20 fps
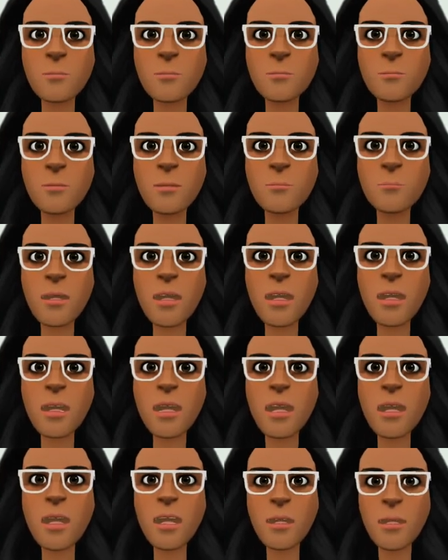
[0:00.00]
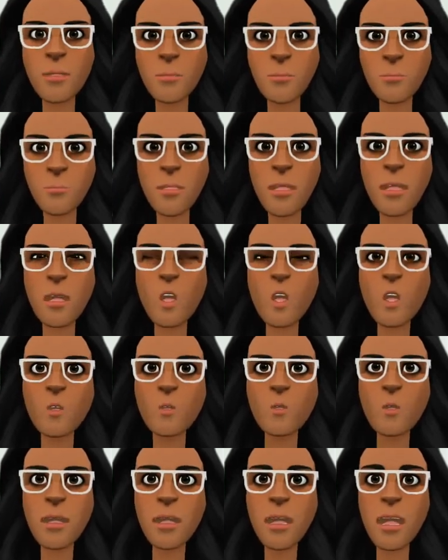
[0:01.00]
Simultaneous, the
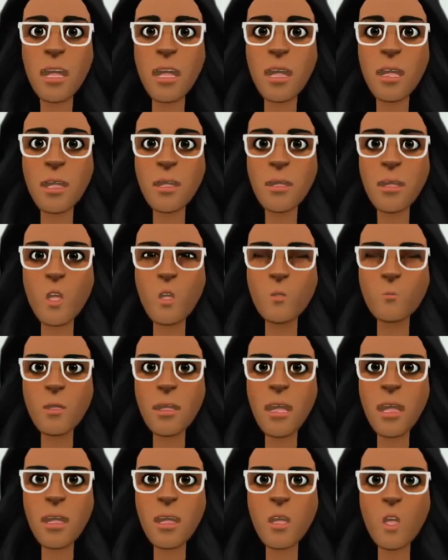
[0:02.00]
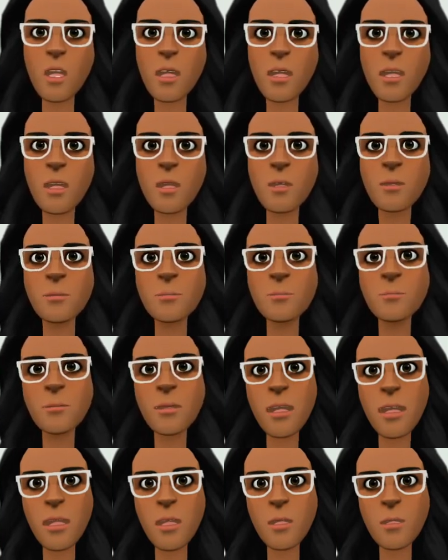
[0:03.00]
on-screen text or printed words
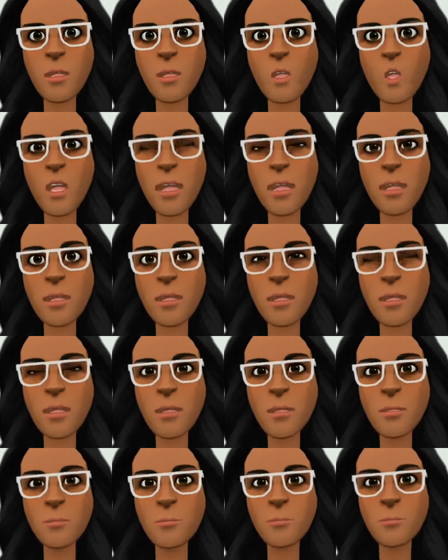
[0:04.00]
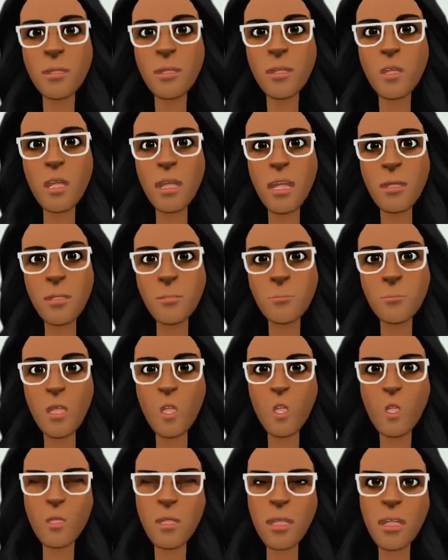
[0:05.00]
enters through the eyes and will be
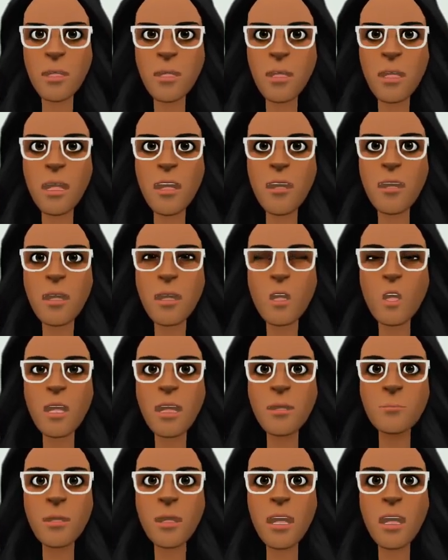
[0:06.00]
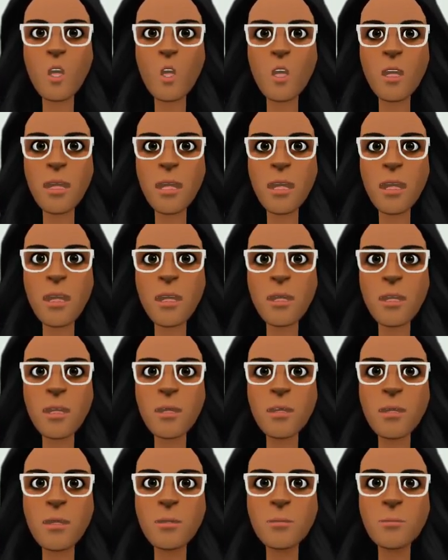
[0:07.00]
processed in visual pictorial
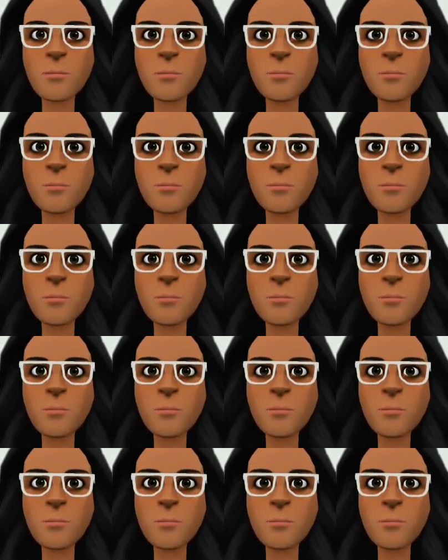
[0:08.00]
channel.